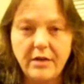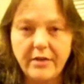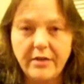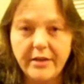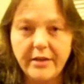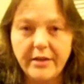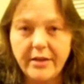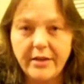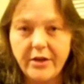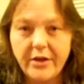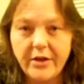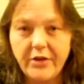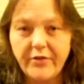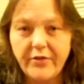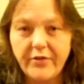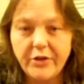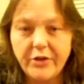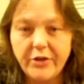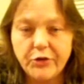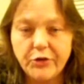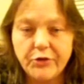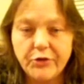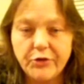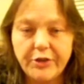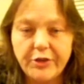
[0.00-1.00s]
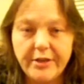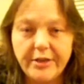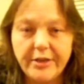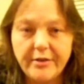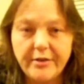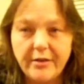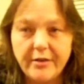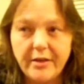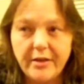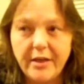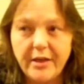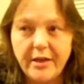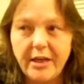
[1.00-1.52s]
there eventually.
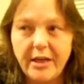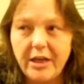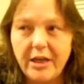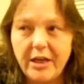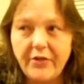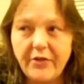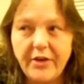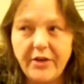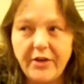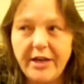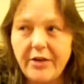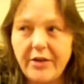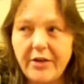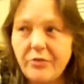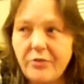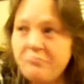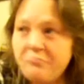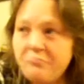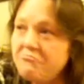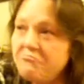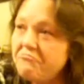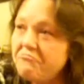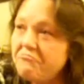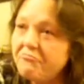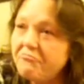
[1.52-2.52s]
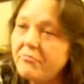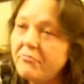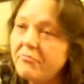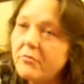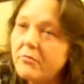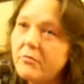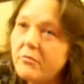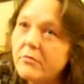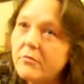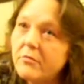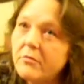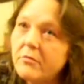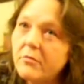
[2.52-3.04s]
And if I don't,
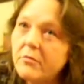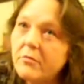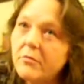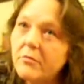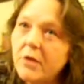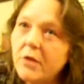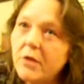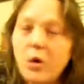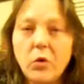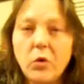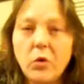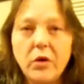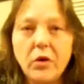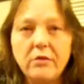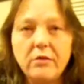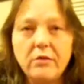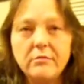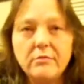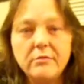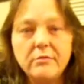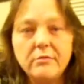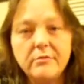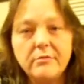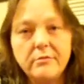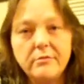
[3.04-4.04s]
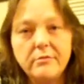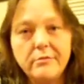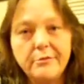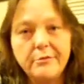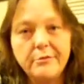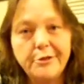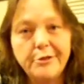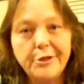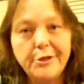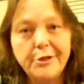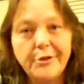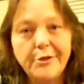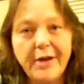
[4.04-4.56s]
oh well. You
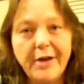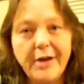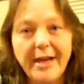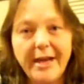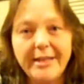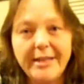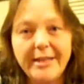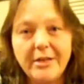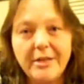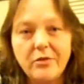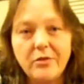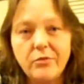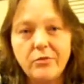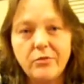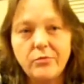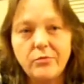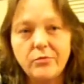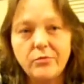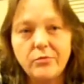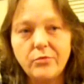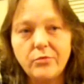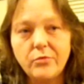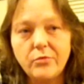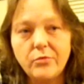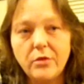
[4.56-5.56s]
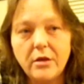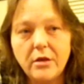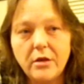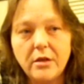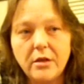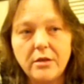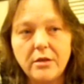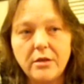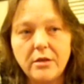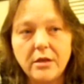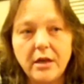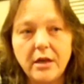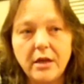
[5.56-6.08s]
know, I don't,
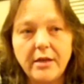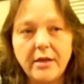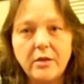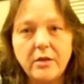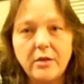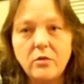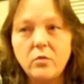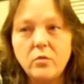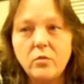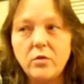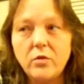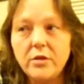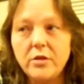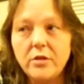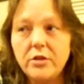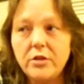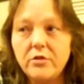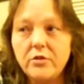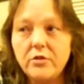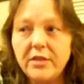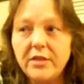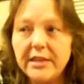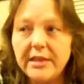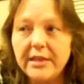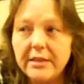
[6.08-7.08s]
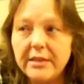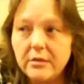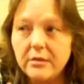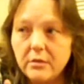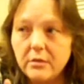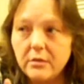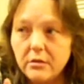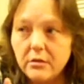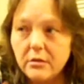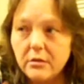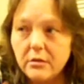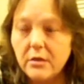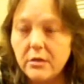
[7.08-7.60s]
I don't want to get
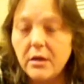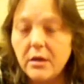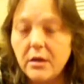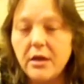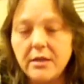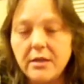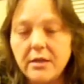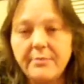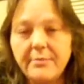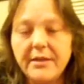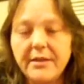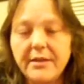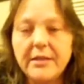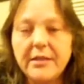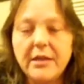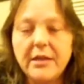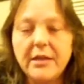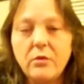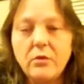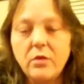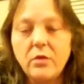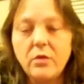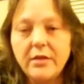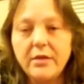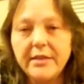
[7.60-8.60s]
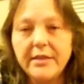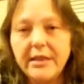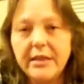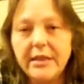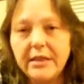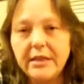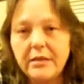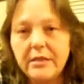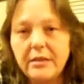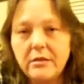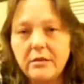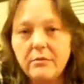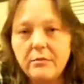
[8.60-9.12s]
as big as I was
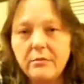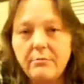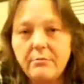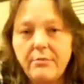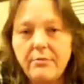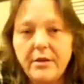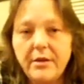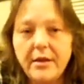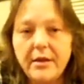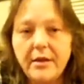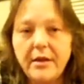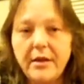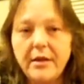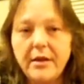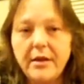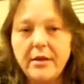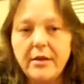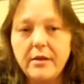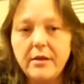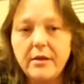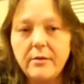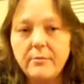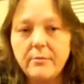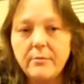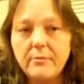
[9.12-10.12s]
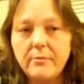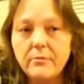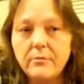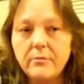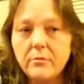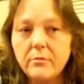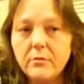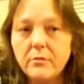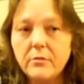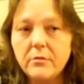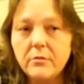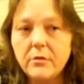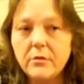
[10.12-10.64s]
again, but
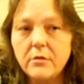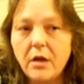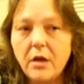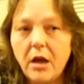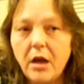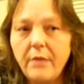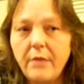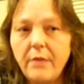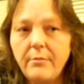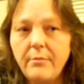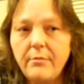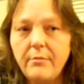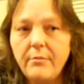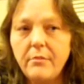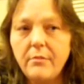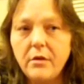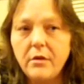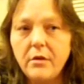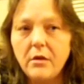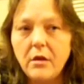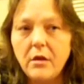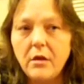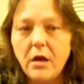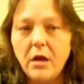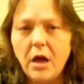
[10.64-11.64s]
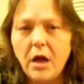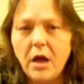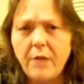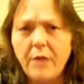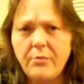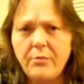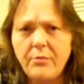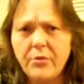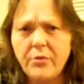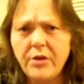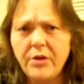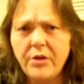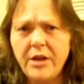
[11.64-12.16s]
I'm, I'm
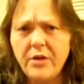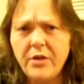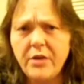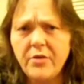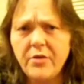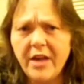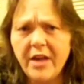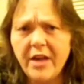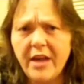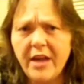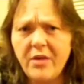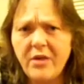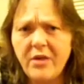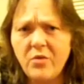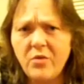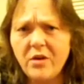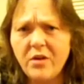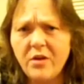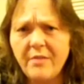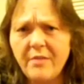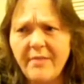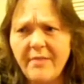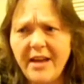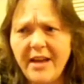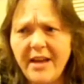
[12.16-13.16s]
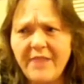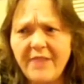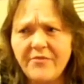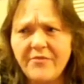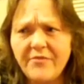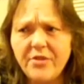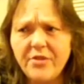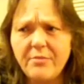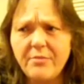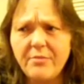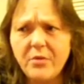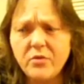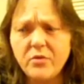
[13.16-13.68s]
pretty okay where I'm at for the
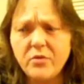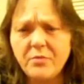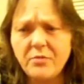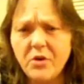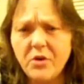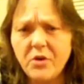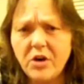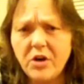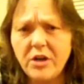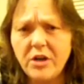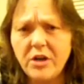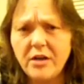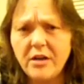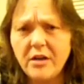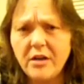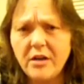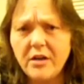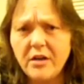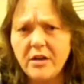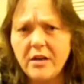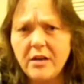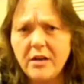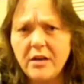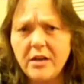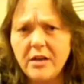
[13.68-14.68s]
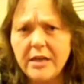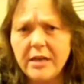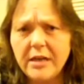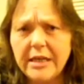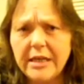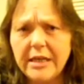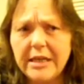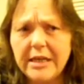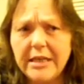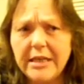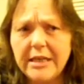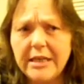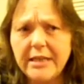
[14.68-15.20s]
most part.
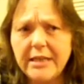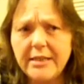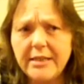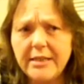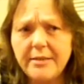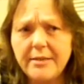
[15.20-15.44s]
Uh,